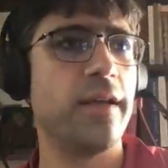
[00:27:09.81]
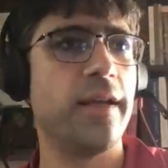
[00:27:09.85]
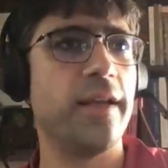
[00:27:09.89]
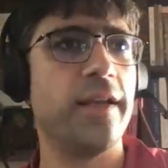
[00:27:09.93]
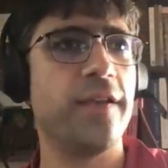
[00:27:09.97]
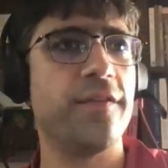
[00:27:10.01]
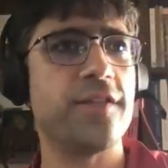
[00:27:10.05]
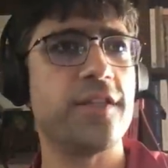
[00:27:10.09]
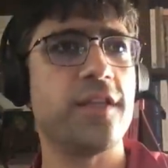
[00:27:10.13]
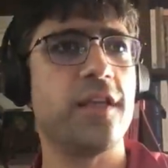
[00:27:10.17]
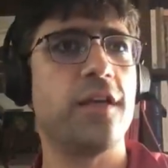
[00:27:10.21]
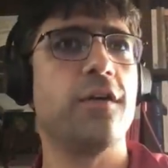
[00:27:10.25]

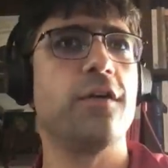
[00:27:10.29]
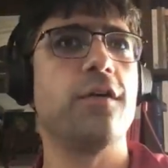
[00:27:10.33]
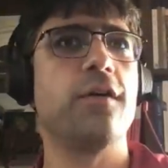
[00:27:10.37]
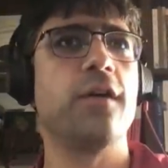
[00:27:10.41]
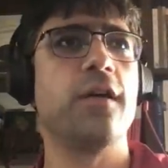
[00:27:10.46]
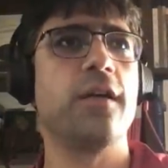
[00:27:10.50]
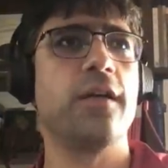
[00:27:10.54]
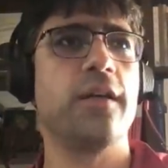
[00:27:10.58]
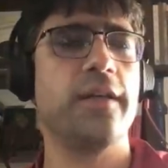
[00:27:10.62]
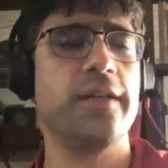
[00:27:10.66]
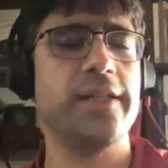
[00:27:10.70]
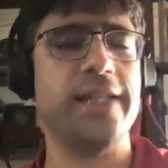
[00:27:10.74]
And if
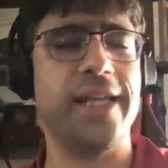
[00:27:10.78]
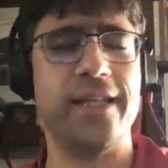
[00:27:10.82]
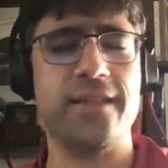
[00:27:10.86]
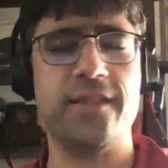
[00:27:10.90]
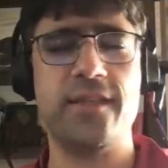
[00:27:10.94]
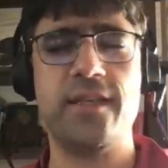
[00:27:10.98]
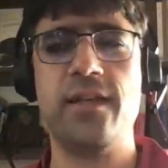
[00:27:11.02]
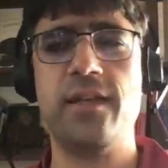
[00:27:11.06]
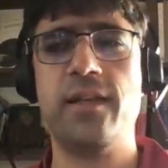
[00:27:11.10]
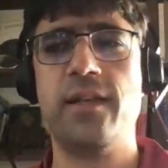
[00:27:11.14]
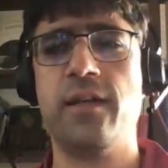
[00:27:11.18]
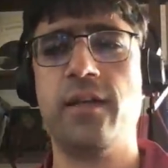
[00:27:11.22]
so,
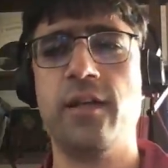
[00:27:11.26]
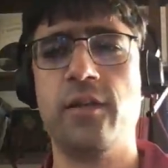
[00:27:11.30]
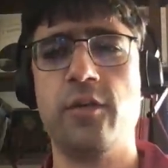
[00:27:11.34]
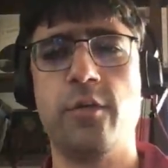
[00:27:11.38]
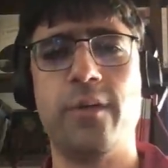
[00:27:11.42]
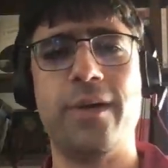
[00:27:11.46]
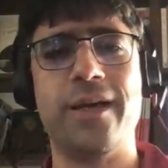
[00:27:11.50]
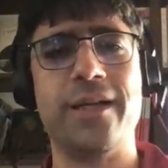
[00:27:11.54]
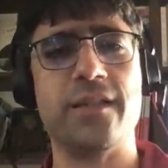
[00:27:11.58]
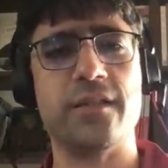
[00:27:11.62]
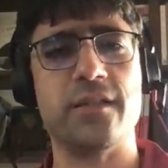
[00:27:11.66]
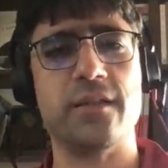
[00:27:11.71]
gets it, and
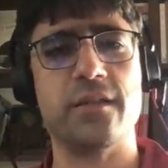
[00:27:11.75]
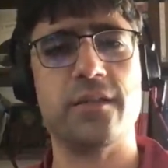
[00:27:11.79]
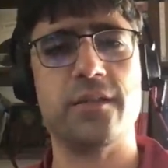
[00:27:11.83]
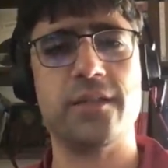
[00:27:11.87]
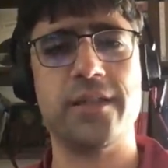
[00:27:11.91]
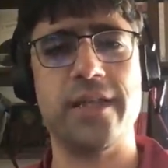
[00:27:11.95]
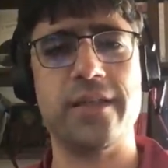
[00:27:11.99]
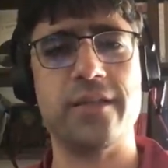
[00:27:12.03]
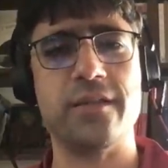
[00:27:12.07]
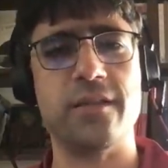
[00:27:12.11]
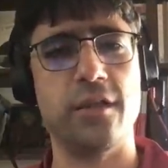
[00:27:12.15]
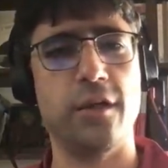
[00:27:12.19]
otherwise
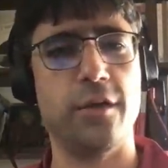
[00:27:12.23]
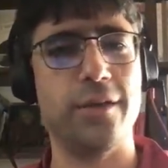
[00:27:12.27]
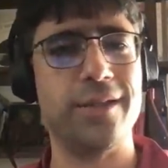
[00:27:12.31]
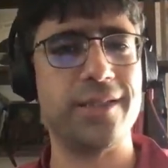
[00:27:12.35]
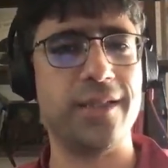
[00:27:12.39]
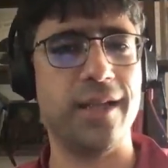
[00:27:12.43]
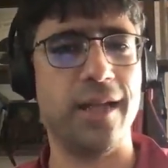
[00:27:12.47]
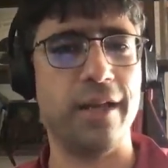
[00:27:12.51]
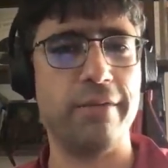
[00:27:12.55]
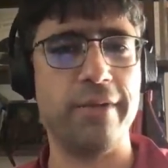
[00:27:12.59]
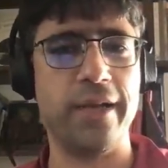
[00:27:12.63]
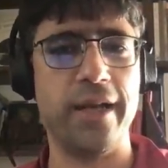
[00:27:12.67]
says no,
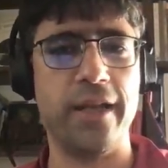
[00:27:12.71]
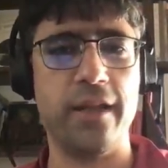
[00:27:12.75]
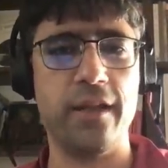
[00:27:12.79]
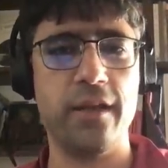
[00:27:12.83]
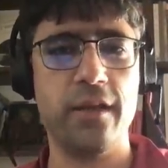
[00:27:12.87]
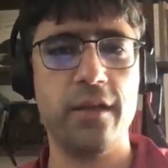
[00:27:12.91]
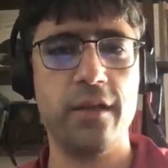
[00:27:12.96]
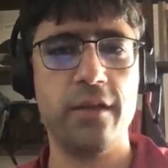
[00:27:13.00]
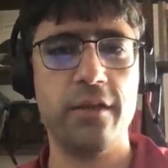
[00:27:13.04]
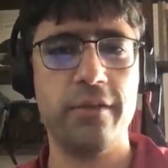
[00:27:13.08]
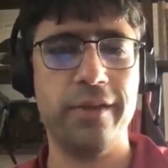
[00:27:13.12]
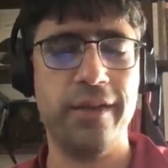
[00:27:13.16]
it's not
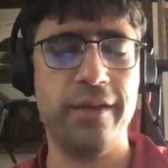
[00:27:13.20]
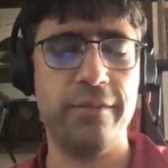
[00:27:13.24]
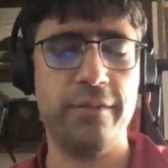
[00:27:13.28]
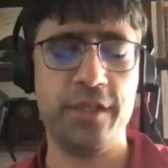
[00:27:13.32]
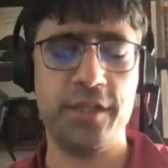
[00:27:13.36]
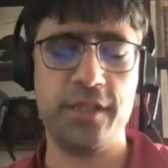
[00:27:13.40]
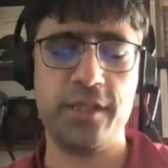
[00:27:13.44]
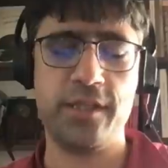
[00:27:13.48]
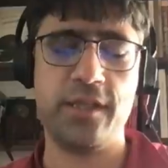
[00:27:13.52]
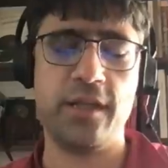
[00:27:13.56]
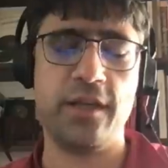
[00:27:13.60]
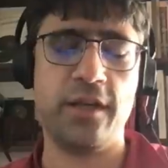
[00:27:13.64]
ready, right?
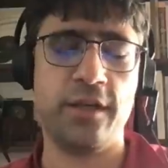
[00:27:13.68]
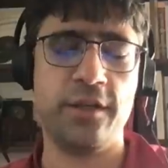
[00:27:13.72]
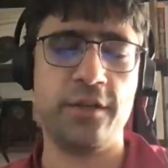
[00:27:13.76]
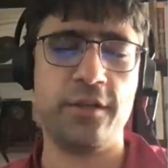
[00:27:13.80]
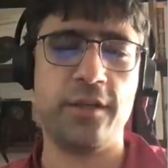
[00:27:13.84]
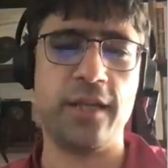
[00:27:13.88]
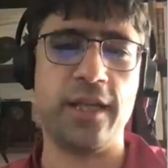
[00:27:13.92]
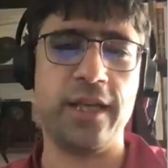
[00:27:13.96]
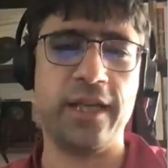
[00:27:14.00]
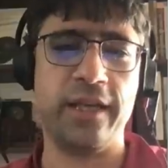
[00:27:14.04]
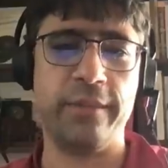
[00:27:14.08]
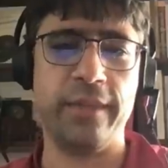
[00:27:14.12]
Which is the
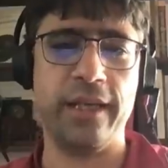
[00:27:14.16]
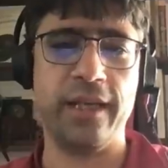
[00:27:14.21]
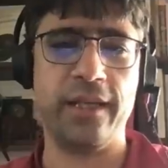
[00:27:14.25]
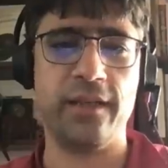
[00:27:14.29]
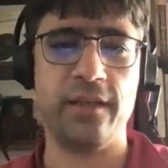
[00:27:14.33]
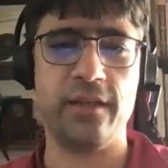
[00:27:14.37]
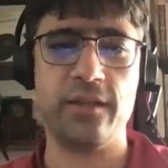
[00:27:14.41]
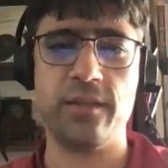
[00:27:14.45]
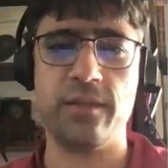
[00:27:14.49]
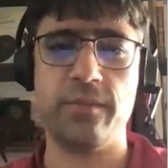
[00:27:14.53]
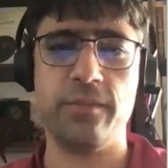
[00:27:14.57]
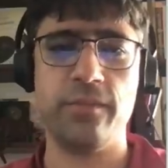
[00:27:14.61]
underlying
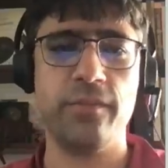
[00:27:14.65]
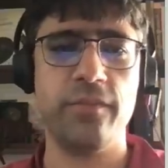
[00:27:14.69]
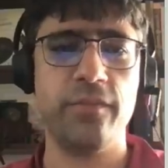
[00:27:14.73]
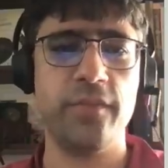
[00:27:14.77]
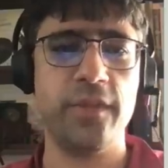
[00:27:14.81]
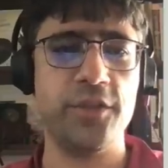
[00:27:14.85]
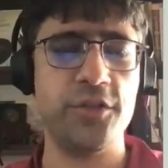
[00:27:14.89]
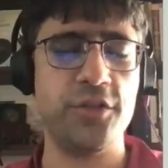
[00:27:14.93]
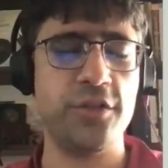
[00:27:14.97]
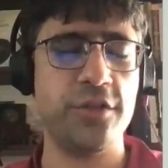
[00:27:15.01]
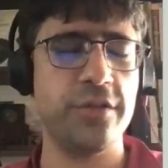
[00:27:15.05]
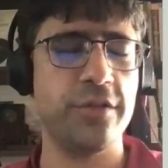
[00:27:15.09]
mechanism
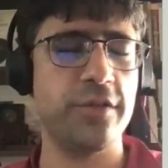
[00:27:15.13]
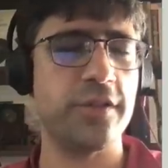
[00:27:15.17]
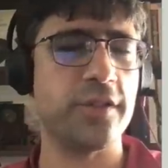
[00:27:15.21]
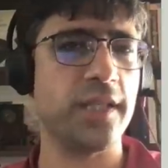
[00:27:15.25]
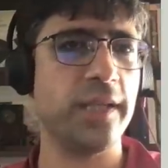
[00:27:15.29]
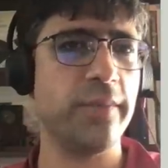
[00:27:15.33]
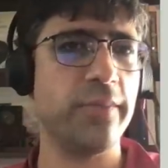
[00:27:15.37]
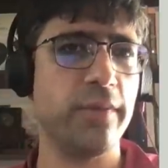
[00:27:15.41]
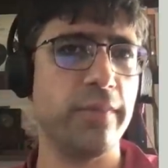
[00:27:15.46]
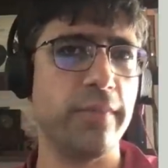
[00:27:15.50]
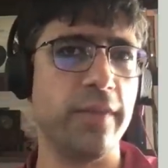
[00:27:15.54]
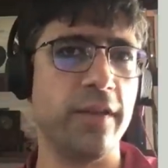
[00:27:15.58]
that you use
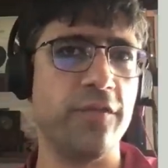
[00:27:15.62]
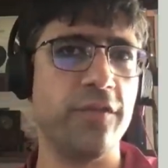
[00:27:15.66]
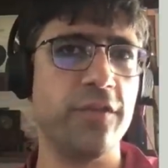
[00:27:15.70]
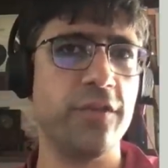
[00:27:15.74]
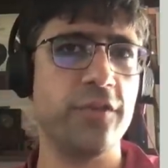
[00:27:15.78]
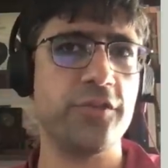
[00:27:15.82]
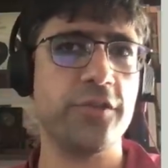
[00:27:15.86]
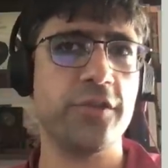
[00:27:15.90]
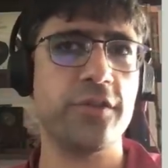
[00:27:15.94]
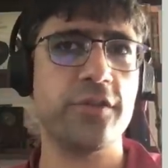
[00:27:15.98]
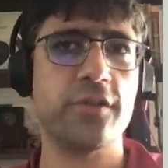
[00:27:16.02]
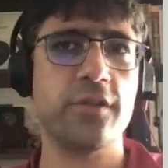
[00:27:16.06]
to implement
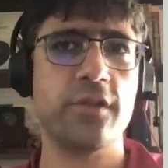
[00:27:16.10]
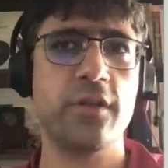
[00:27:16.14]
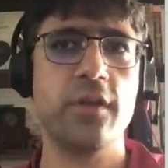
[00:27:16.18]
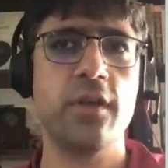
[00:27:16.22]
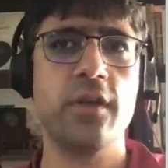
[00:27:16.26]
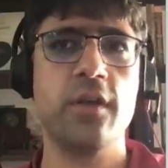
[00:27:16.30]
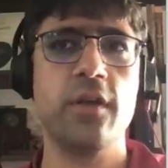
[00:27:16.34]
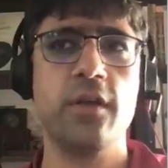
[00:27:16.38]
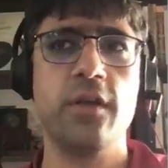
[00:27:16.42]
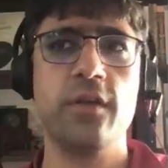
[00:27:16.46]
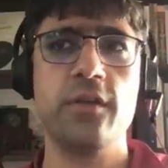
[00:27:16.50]
futures.